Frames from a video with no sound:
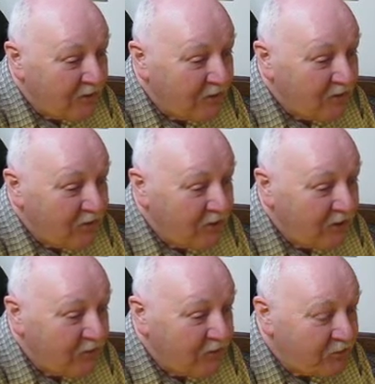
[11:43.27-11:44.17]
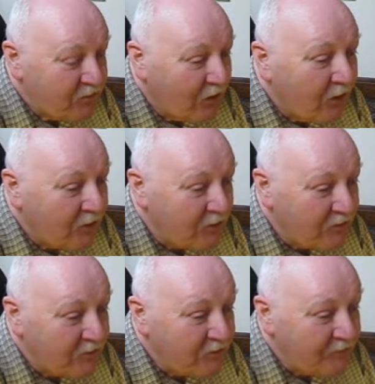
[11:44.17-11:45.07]
shames
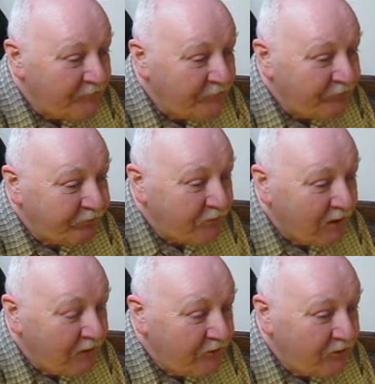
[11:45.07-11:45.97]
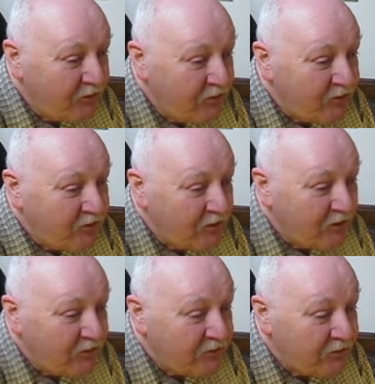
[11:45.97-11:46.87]
Scotland. A senior
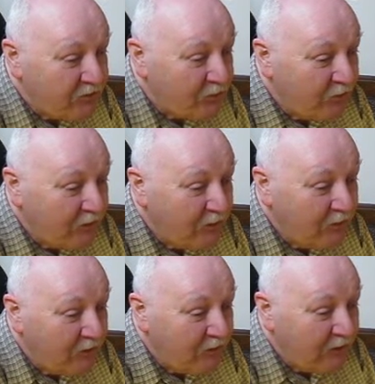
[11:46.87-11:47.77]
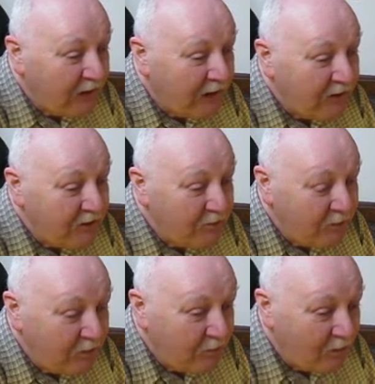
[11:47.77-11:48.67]
judge has recommended adding
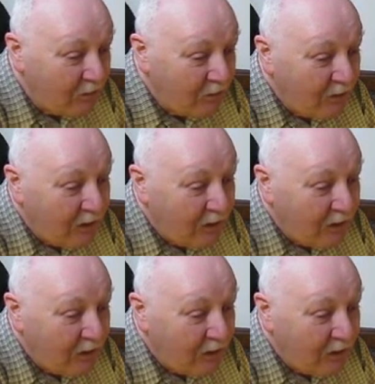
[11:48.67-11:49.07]
people